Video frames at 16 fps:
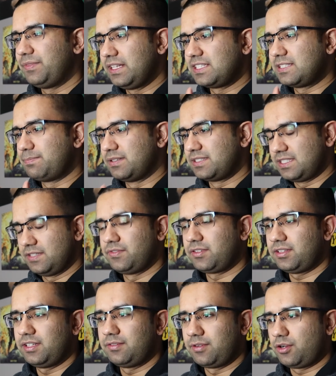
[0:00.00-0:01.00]
that
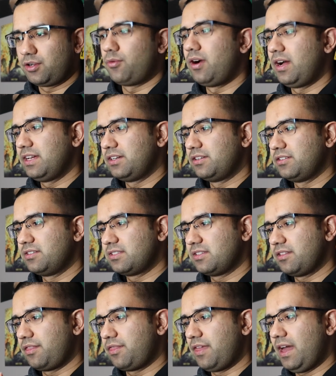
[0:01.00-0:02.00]
specifically requires
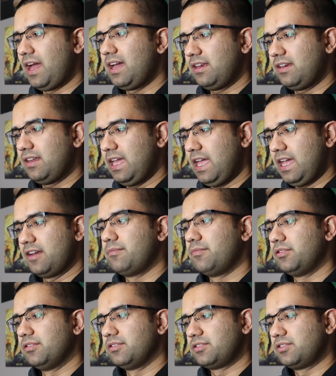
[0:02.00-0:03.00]
that
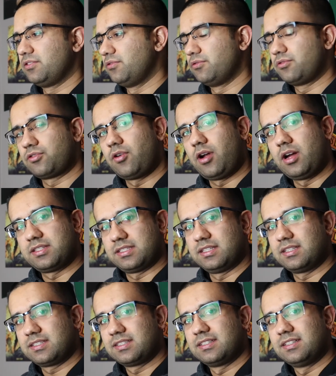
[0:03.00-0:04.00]
animal to cross
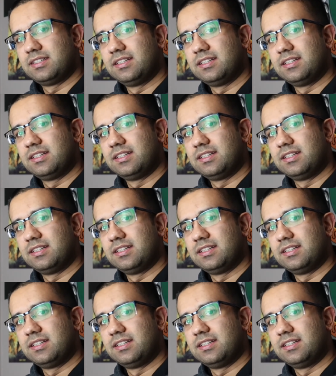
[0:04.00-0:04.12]
it?